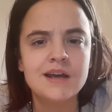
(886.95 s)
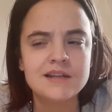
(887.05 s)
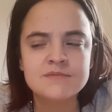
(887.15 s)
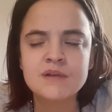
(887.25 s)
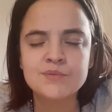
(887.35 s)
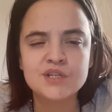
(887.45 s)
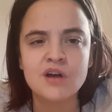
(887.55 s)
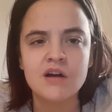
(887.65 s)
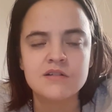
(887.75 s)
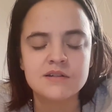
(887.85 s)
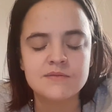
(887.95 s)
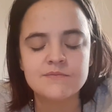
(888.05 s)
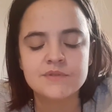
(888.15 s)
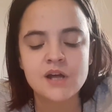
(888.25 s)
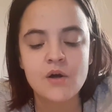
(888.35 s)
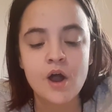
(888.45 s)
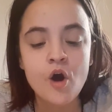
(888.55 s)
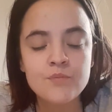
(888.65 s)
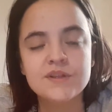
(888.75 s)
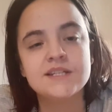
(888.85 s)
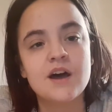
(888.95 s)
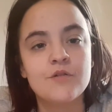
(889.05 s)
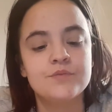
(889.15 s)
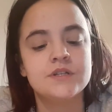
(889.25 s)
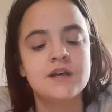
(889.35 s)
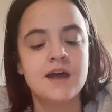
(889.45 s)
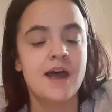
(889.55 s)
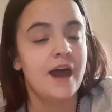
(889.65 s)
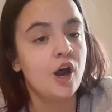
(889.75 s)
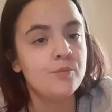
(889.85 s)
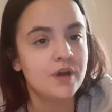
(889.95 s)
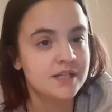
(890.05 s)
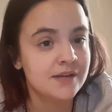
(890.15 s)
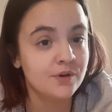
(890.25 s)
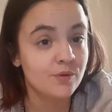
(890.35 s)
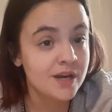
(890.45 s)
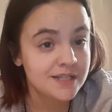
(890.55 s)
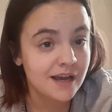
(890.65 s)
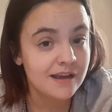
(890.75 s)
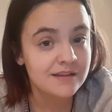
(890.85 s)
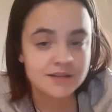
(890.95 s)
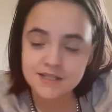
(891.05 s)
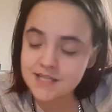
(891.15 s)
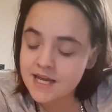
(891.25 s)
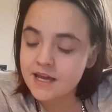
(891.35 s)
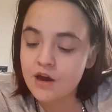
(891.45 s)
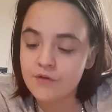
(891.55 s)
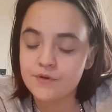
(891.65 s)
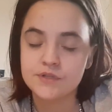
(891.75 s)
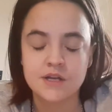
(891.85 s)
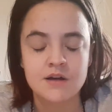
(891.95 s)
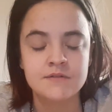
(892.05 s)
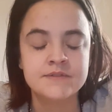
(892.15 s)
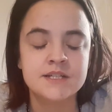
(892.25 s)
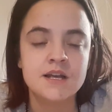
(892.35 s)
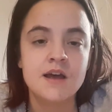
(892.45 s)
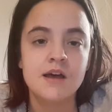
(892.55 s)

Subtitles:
And sometimes it's hard. So I hope this helps, and I hope you guys have a great day. Take care of yourselves.